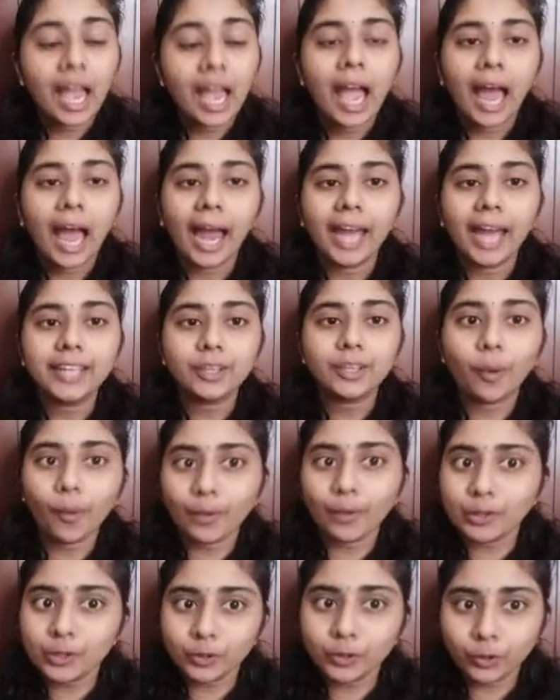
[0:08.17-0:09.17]
and
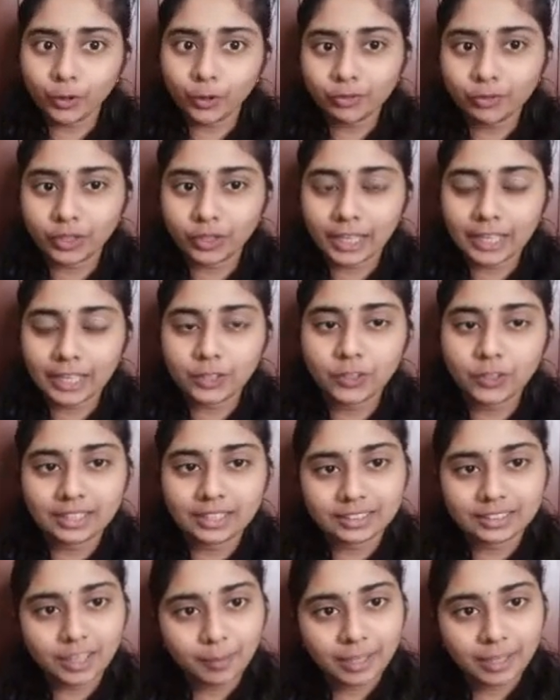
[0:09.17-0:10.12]
also don't forget to click the bell